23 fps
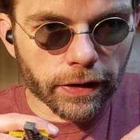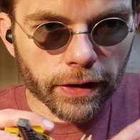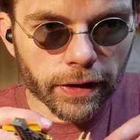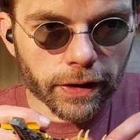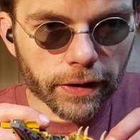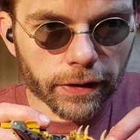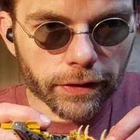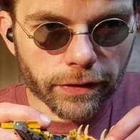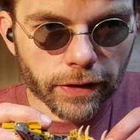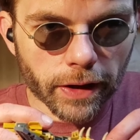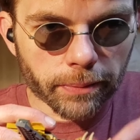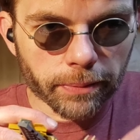
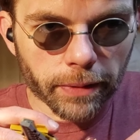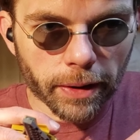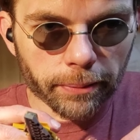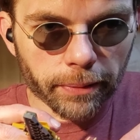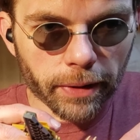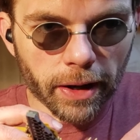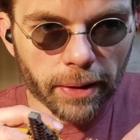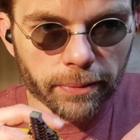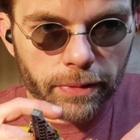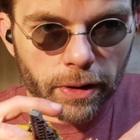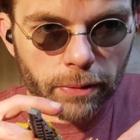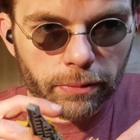is
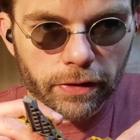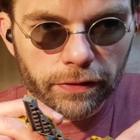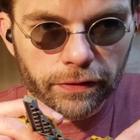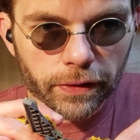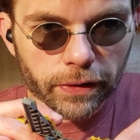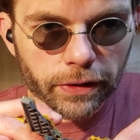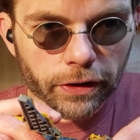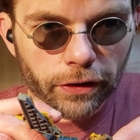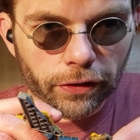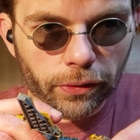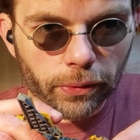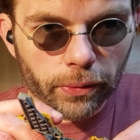I'm
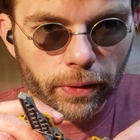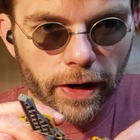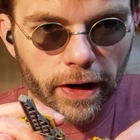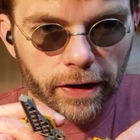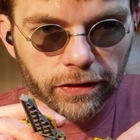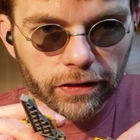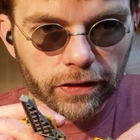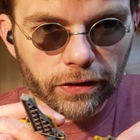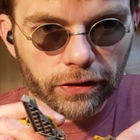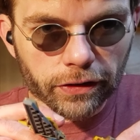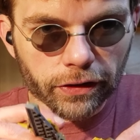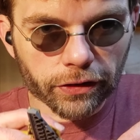referring to
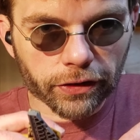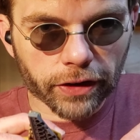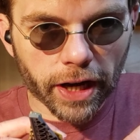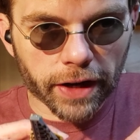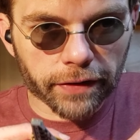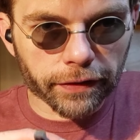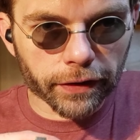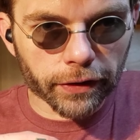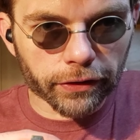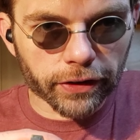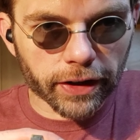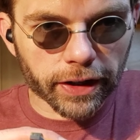thorax because this guy
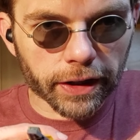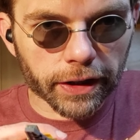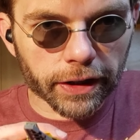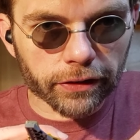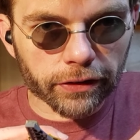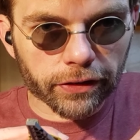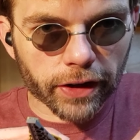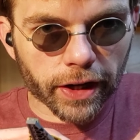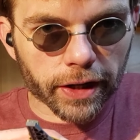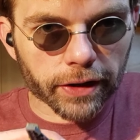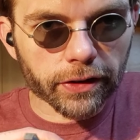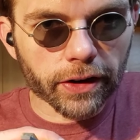feels like an
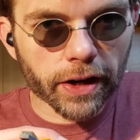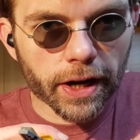insect.